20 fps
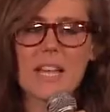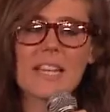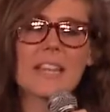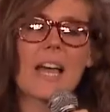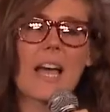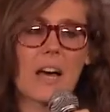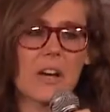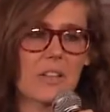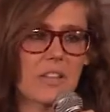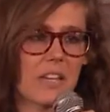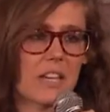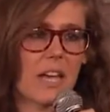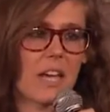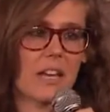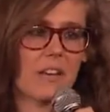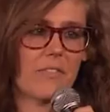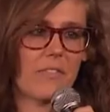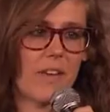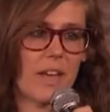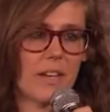the healthy kind
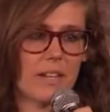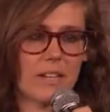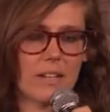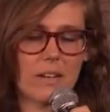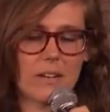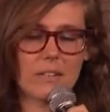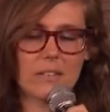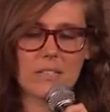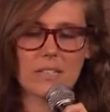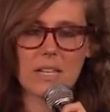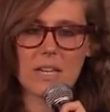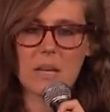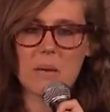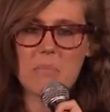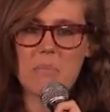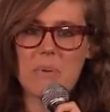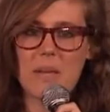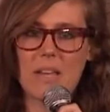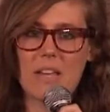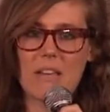of fat, you know? He's like a
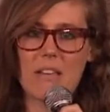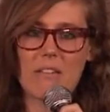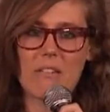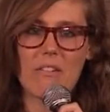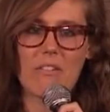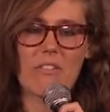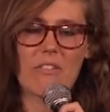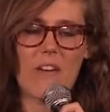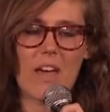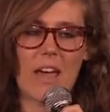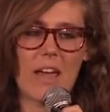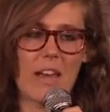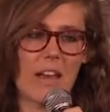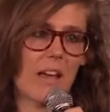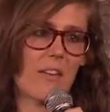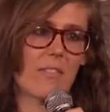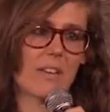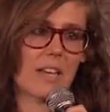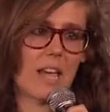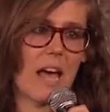big, fat
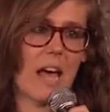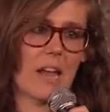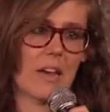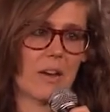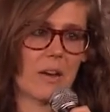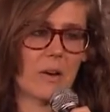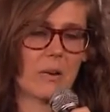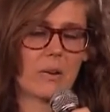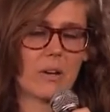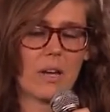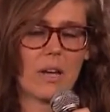avocado.